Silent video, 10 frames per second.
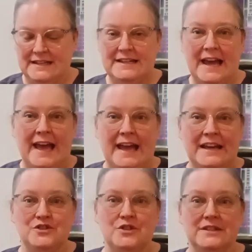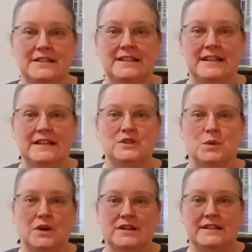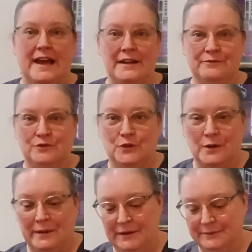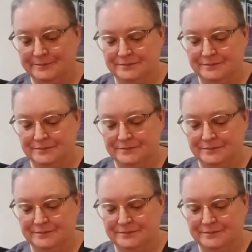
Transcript: Today, as you can see, is a work day for me.